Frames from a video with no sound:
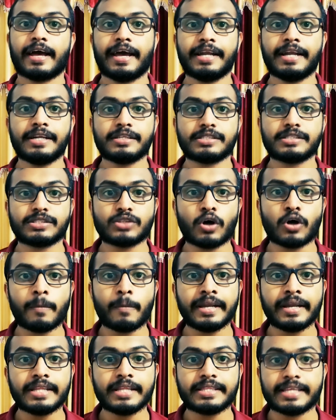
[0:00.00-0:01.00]
and so
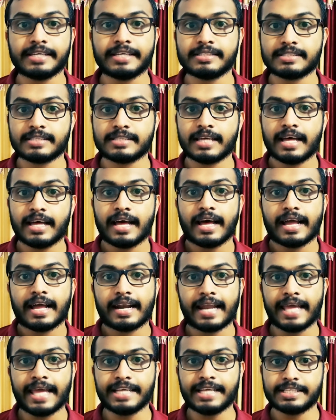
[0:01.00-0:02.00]
many things
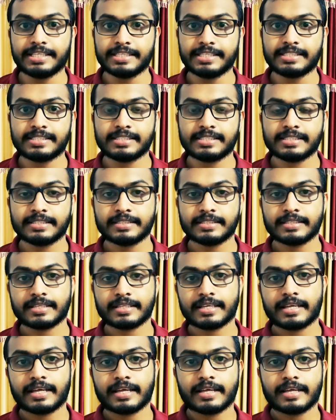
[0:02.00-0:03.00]
like this
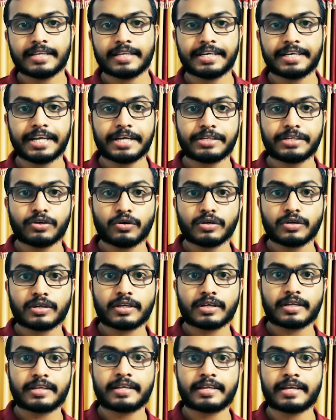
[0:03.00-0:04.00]
the
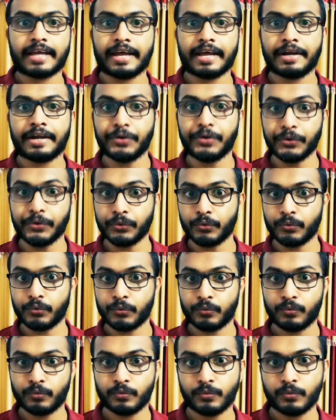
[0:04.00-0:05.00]
TikTok can do
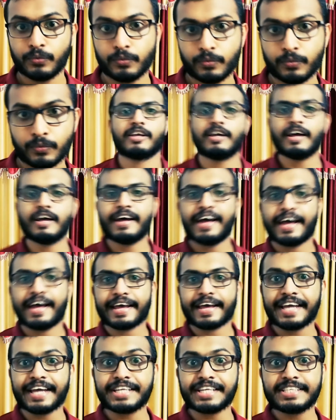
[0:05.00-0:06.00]

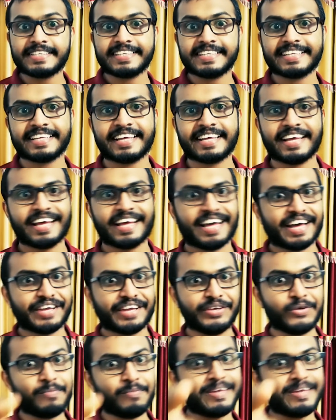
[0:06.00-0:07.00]
and
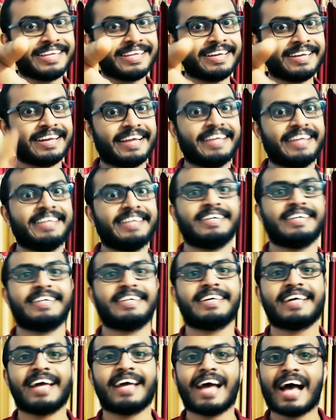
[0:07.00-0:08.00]
you may think like
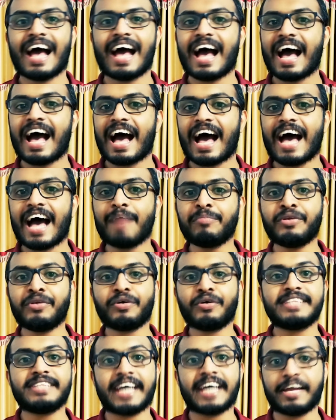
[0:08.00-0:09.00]
I'm
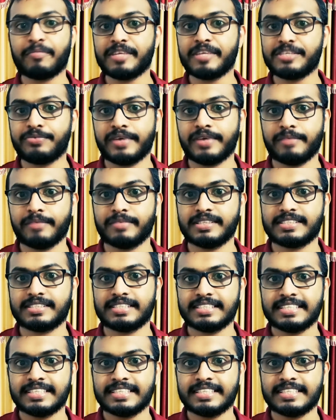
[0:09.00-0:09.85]
not that much famous